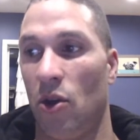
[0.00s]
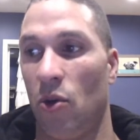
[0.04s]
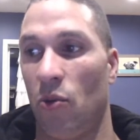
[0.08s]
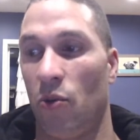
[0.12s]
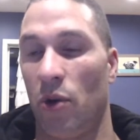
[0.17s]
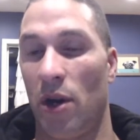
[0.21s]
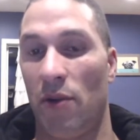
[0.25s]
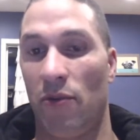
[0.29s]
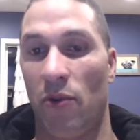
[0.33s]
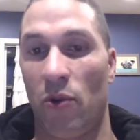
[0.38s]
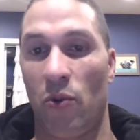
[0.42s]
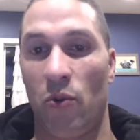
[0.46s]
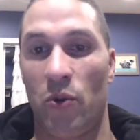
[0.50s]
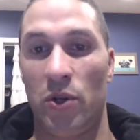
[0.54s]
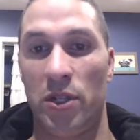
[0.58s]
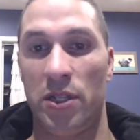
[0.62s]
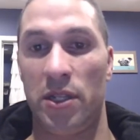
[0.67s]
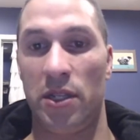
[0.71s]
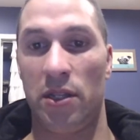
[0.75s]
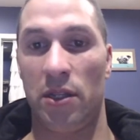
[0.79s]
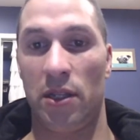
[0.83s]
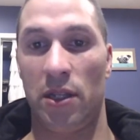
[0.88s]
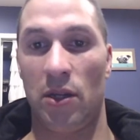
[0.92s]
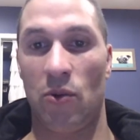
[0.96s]
whenever we're
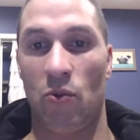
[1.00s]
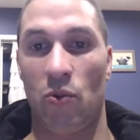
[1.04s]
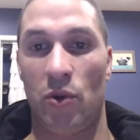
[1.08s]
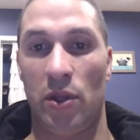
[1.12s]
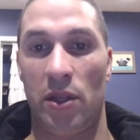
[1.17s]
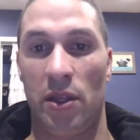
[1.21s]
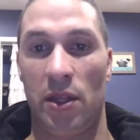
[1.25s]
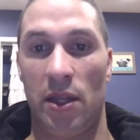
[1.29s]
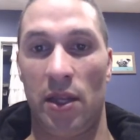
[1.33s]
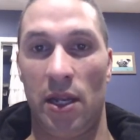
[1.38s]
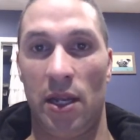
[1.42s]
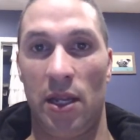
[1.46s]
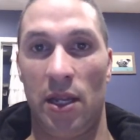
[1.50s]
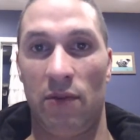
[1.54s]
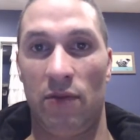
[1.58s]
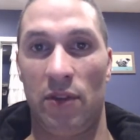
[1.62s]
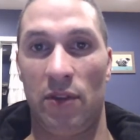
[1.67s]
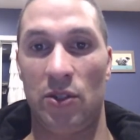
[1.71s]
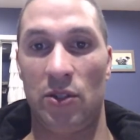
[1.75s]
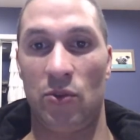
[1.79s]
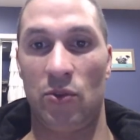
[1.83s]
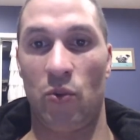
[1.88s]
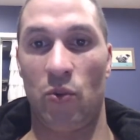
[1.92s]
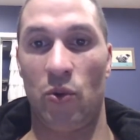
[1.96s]
dealing with any of
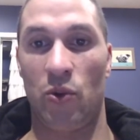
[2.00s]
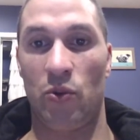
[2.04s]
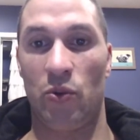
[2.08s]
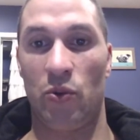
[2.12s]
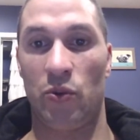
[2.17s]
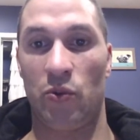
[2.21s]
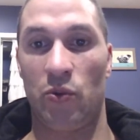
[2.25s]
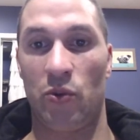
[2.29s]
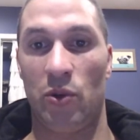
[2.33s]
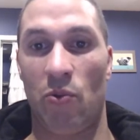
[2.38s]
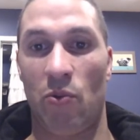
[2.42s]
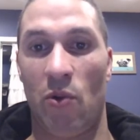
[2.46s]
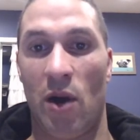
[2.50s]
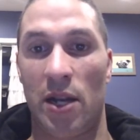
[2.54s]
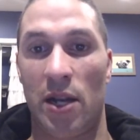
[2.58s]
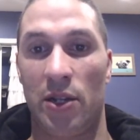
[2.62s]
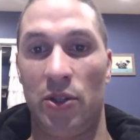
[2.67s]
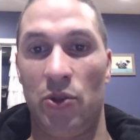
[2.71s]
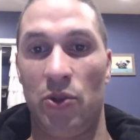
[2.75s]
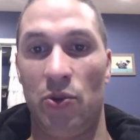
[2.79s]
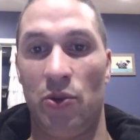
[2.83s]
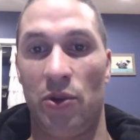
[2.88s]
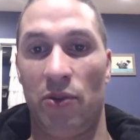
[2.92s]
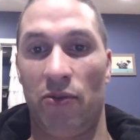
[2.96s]
these wounds, we want
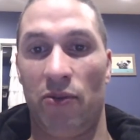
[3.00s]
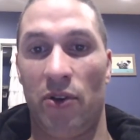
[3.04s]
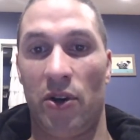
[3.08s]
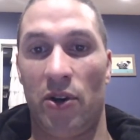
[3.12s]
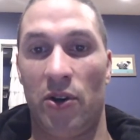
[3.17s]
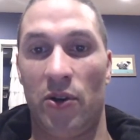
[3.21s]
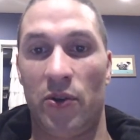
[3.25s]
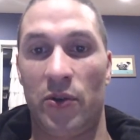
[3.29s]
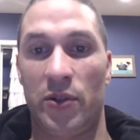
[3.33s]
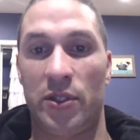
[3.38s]
to do it very